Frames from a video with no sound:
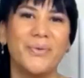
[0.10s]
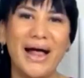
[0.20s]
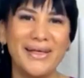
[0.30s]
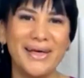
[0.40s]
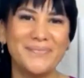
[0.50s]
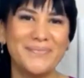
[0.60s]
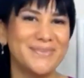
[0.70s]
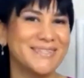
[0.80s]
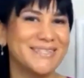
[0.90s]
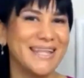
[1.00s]
Welcome
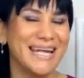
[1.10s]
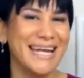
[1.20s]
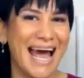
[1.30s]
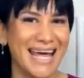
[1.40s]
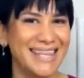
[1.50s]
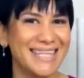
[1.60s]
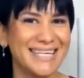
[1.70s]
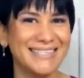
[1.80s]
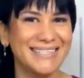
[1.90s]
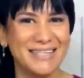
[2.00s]
to the ninth
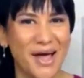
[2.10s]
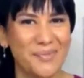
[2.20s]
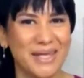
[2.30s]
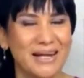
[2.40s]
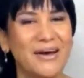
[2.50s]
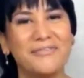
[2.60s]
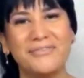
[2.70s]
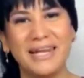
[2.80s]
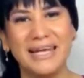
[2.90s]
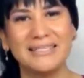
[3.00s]
installment of
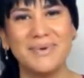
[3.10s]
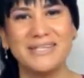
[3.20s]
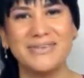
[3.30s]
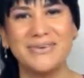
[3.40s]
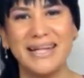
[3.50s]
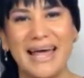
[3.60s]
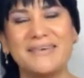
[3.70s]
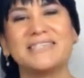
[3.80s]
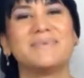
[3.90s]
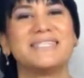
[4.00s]
Phoenix Masonry
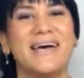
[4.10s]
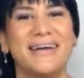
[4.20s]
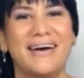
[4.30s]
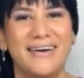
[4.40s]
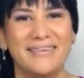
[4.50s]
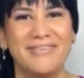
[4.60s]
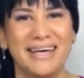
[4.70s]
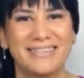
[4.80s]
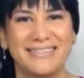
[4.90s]
Live's Masonic Artifact